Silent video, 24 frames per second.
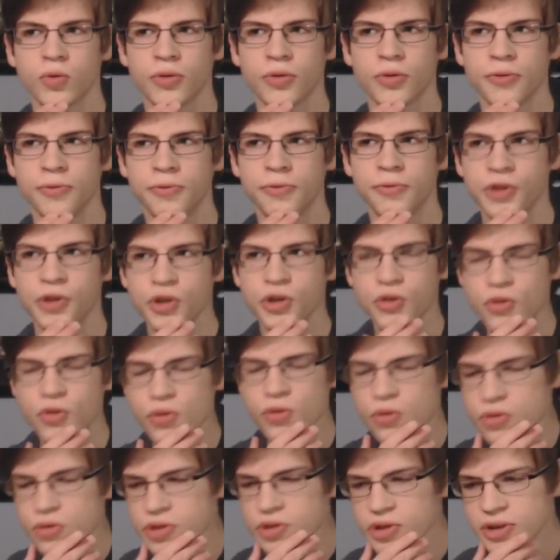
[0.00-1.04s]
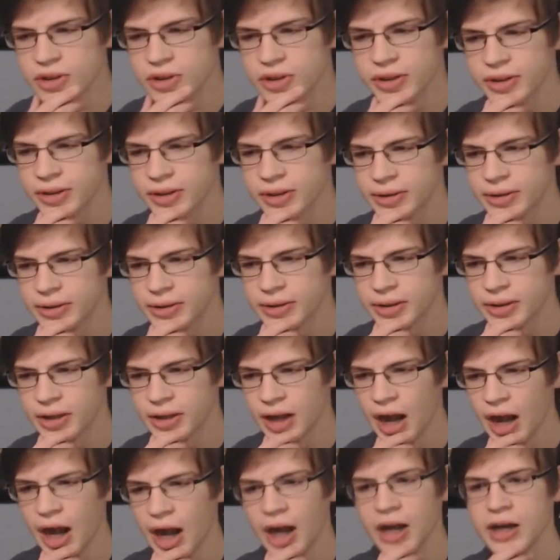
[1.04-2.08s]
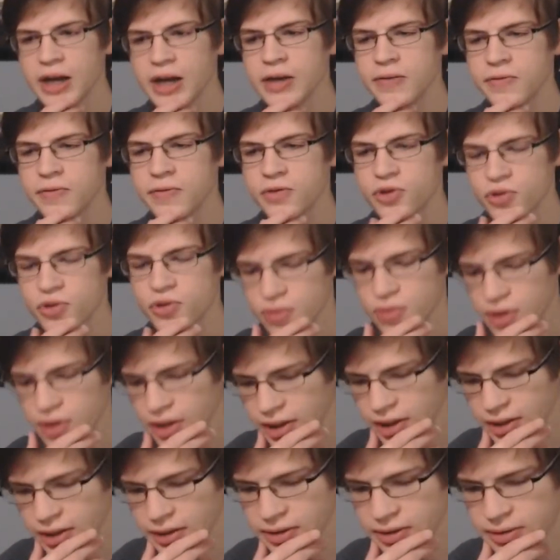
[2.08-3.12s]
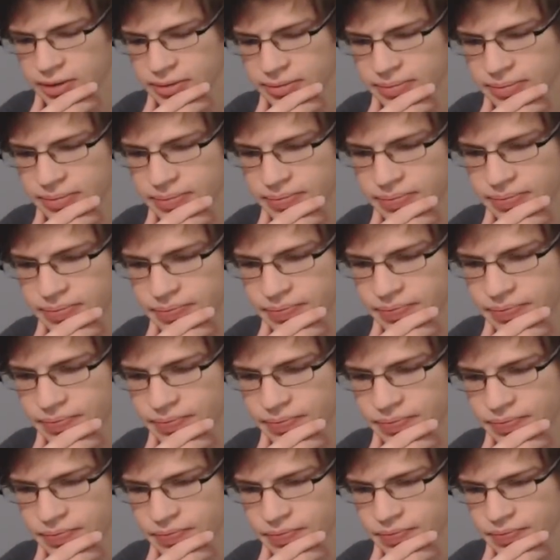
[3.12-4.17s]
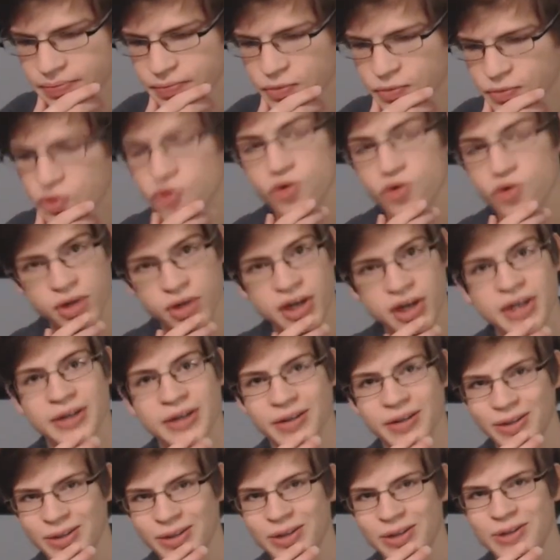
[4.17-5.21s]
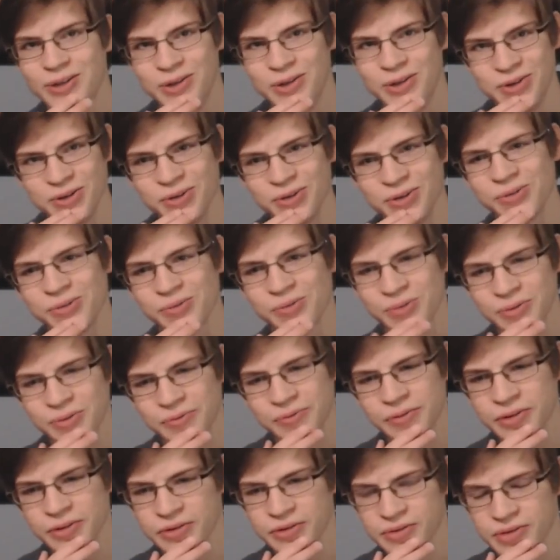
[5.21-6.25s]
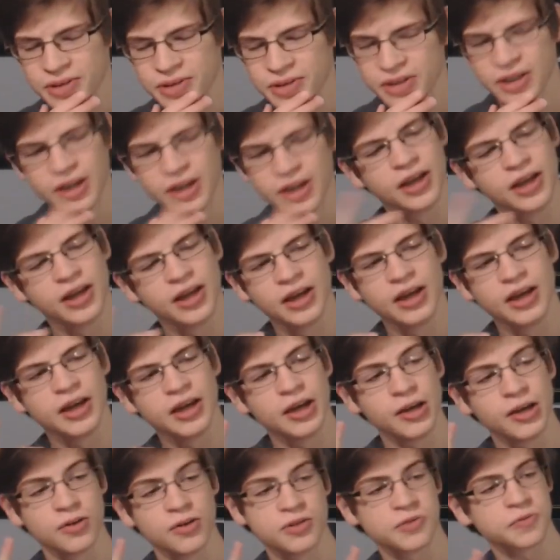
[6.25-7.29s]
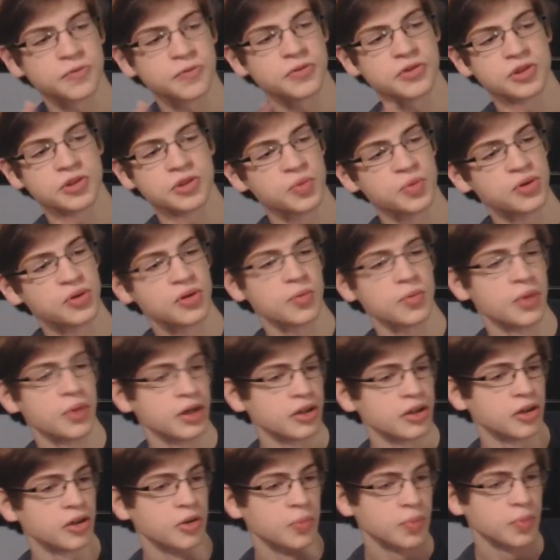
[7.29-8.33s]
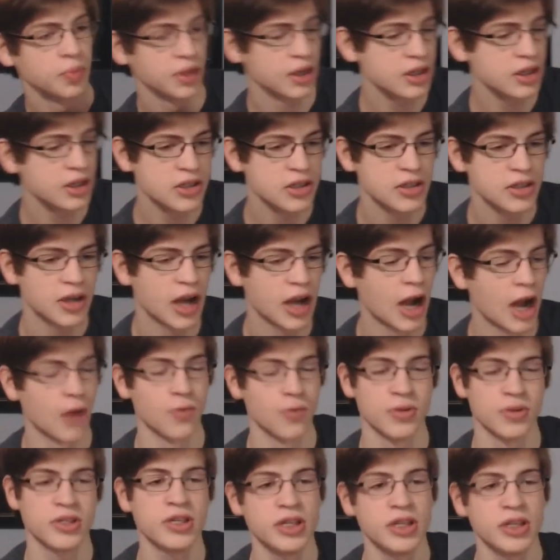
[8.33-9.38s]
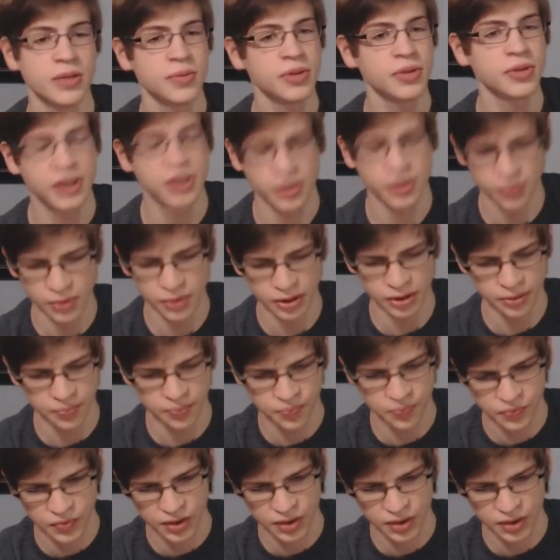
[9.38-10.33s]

Reviews, I've tried to do reviews. It was first Pokemon Go Plus, I wasn't able to get one.